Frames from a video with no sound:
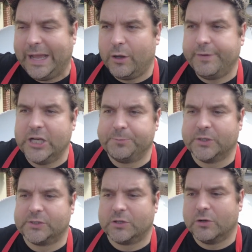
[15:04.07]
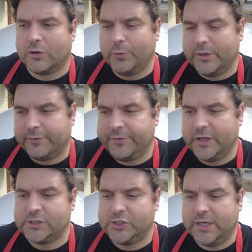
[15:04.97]
out of Ange Postecoglou in the
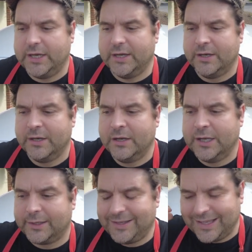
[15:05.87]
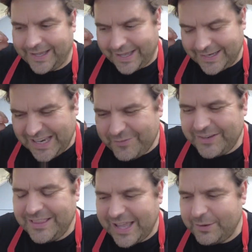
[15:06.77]
first year And
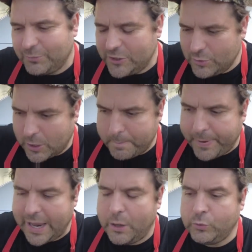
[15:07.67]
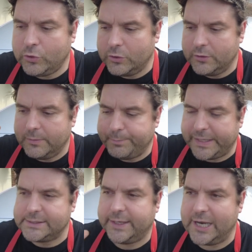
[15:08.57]
even then, when you compound on the
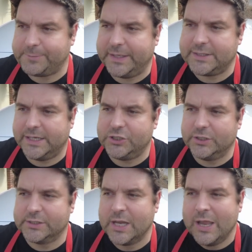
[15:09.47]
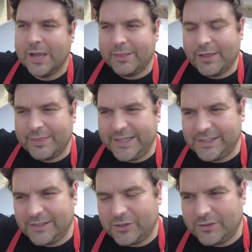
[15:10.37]
basic expectations that
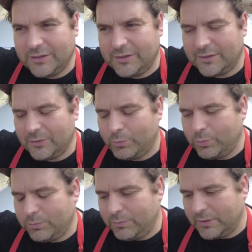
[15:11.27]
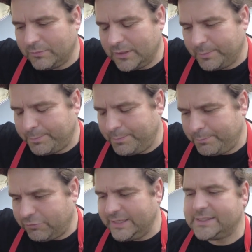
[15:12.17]
the
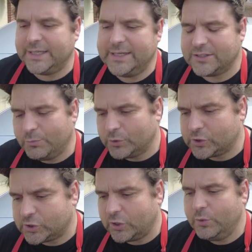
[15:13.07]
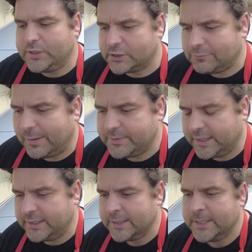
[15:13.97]
pre-season was so disrupted